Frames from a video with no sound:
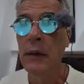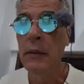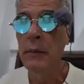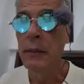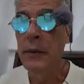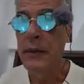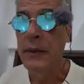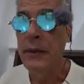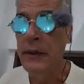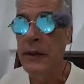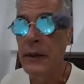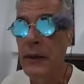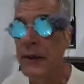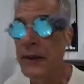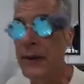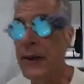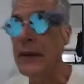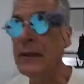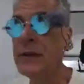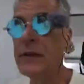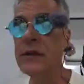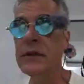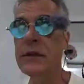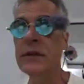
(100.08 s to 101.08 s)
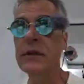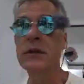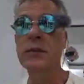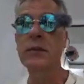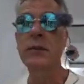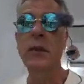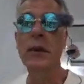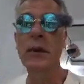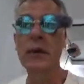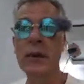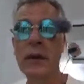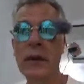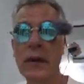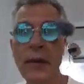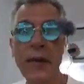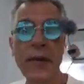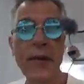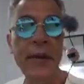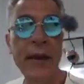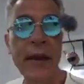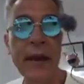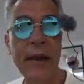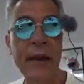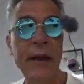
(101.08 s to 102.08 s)
But that's just one little
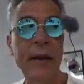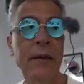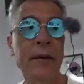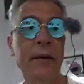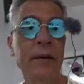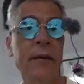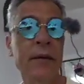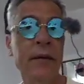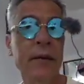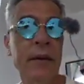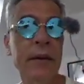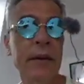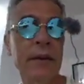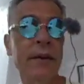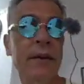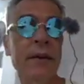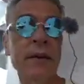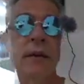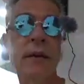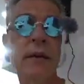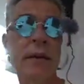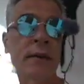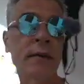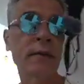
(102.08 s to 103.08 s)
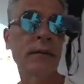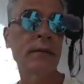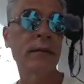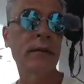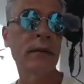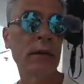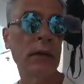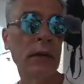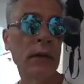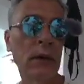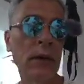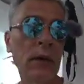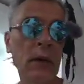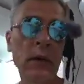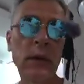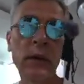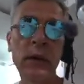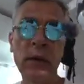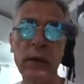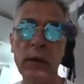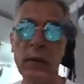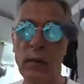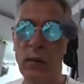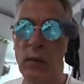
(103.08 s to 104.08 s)
thing that
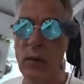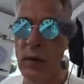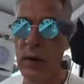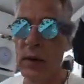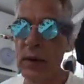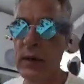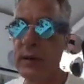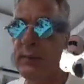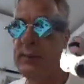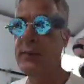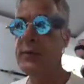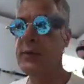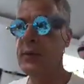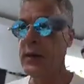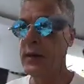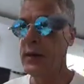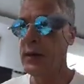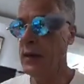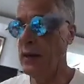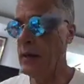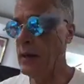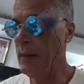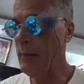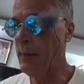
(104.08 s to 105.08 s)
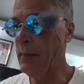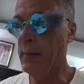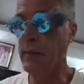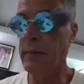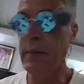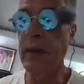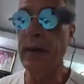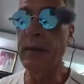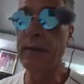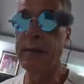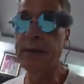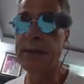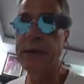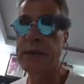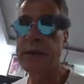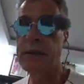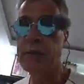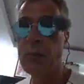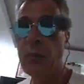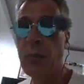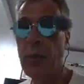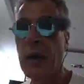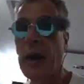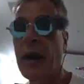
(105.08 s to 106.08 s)
while I'm trying to hobble around with
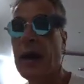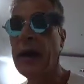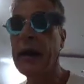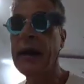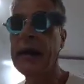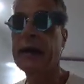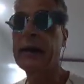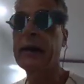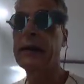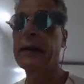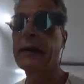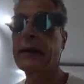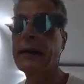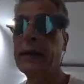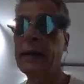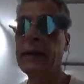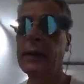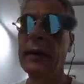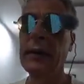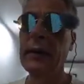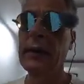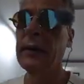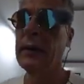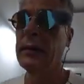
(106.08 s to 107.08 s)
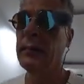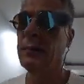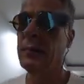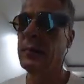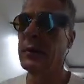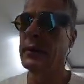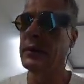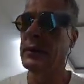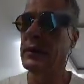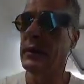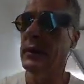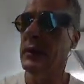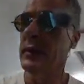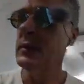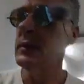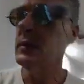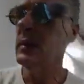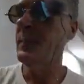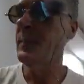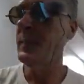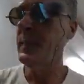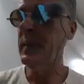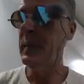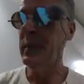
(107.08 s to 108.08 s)
this back. But
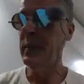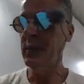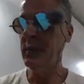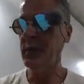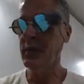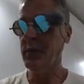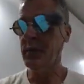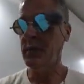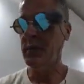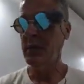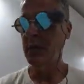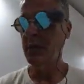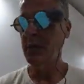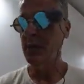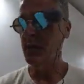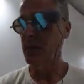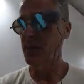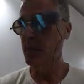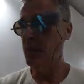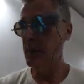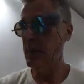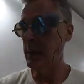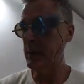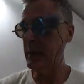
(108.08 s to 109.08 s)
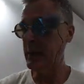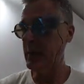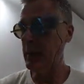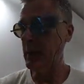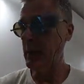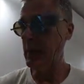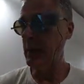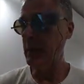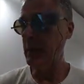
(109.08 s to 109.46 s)
something else too that